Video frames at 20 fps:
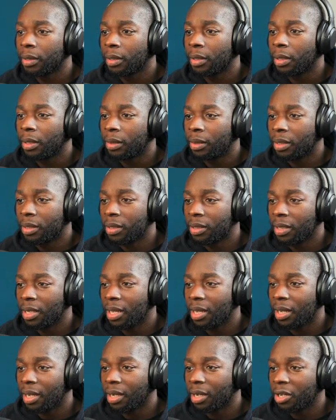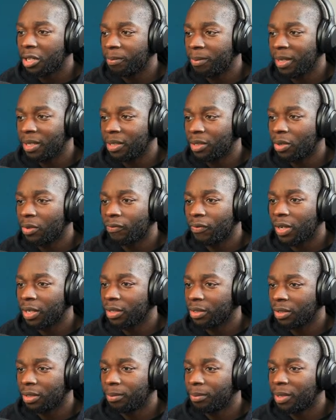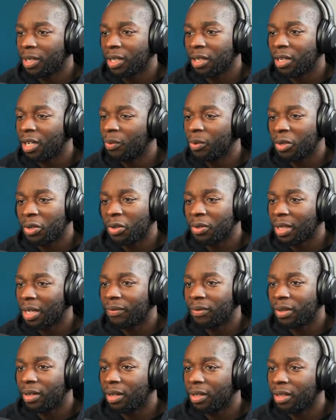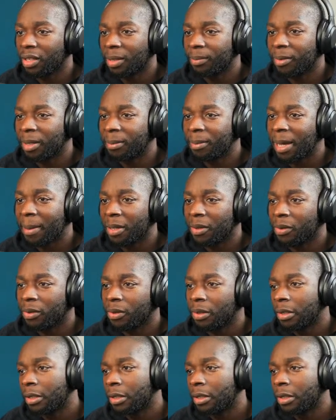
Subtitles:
This could be its own function, but I won't go that far. I think I'm happy with.